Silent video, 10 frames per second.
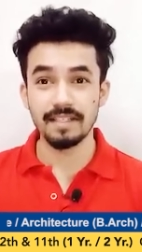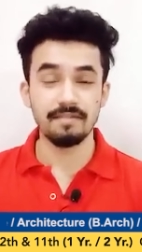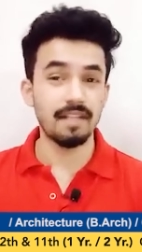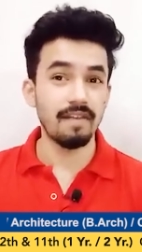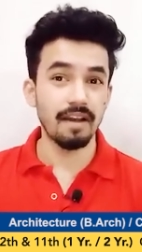
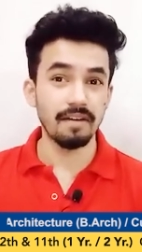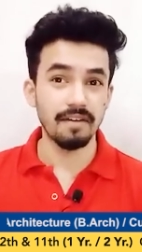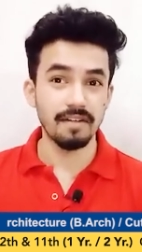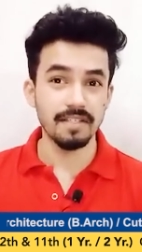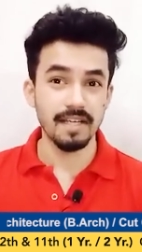that we are going
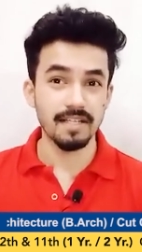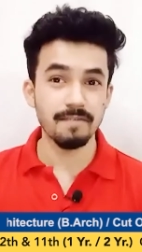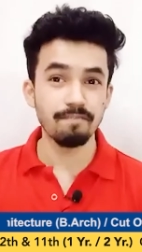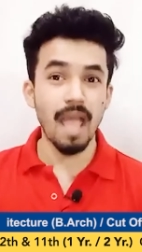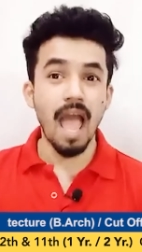to discuss.
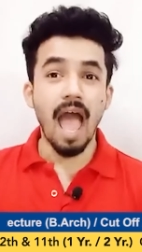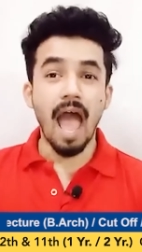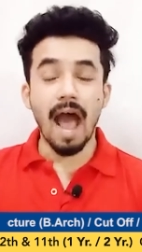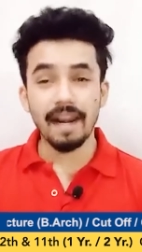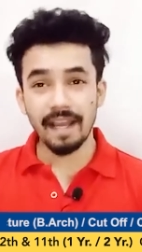
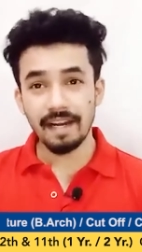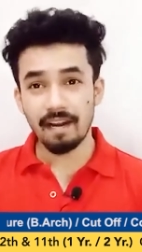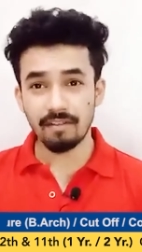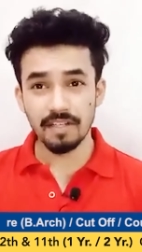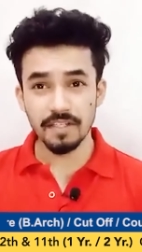And again,
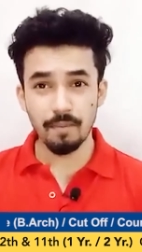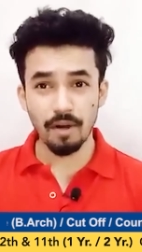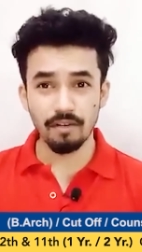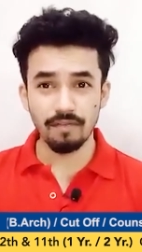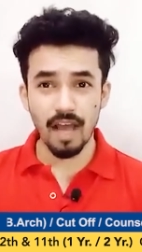after this
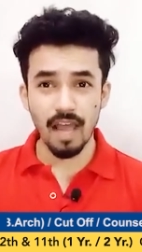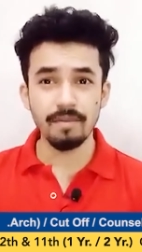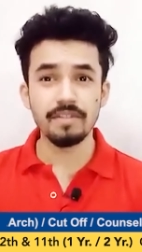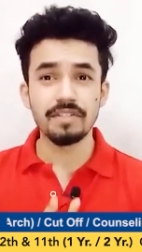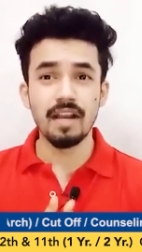point of time,
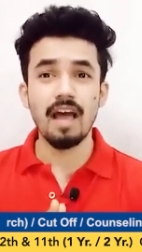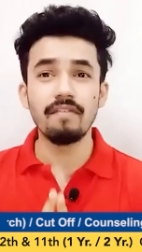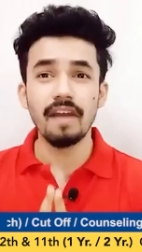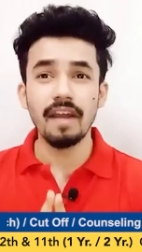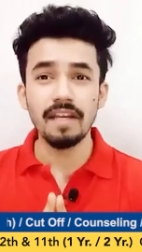you still
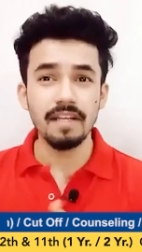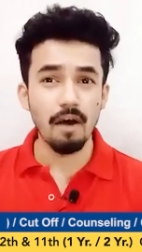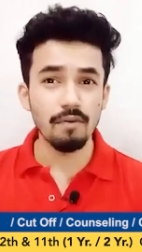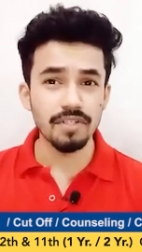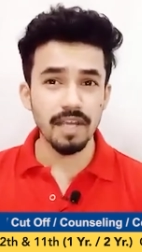have any
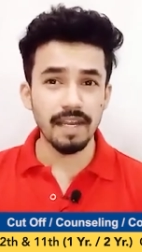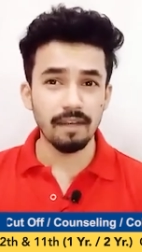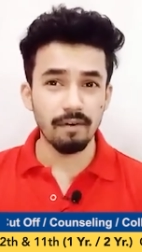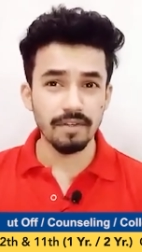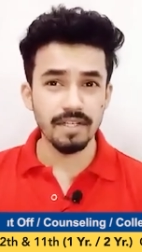doubts, any
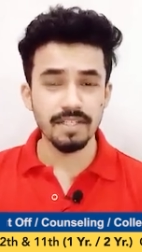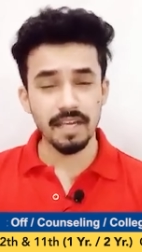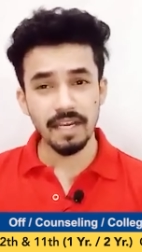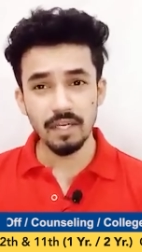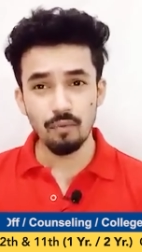questions,
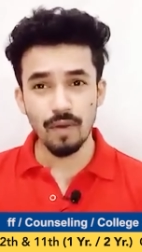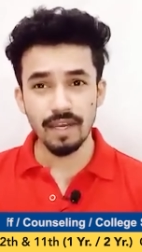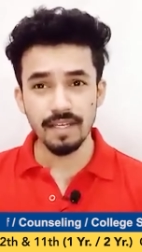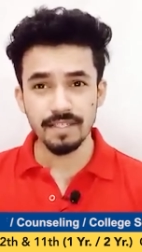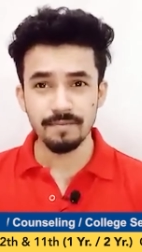any
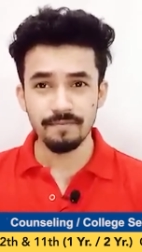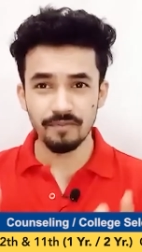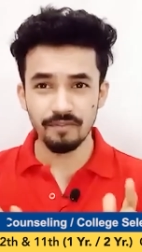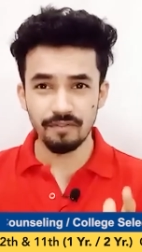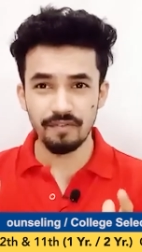queries,
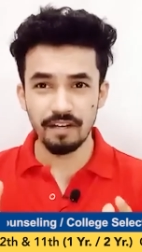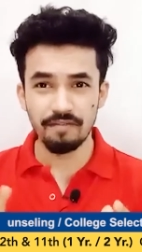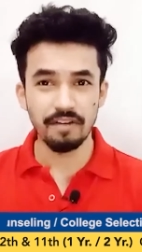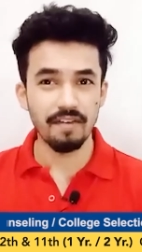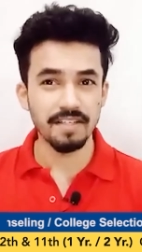feel
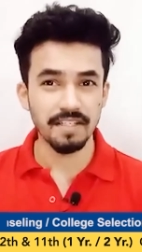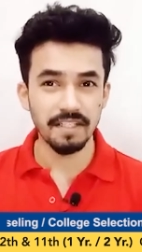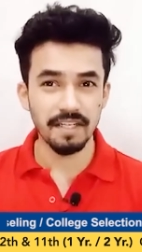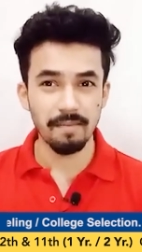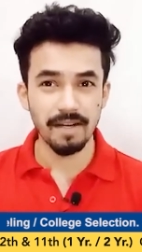free to ask in
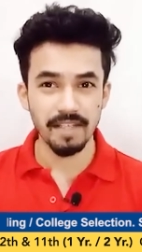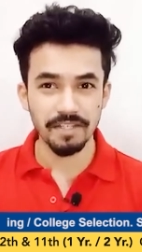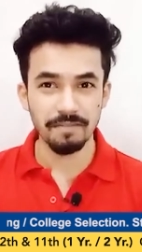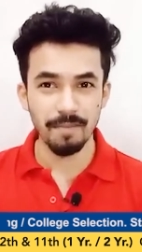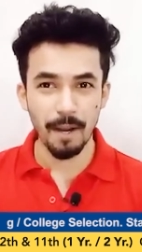the comment
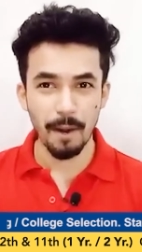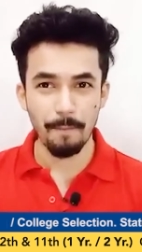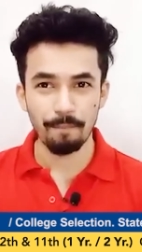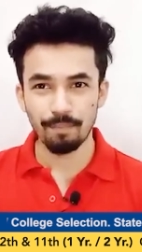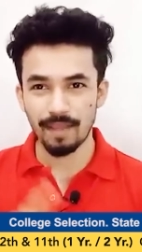section below.
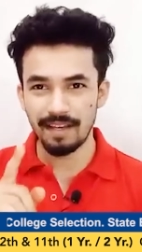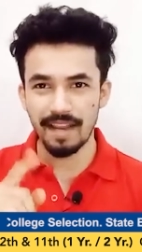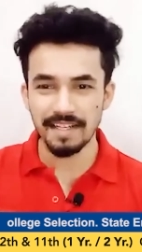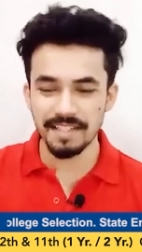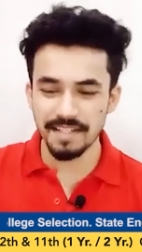
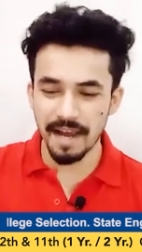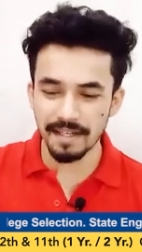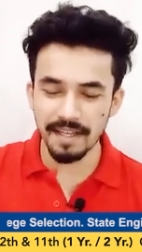Let's start.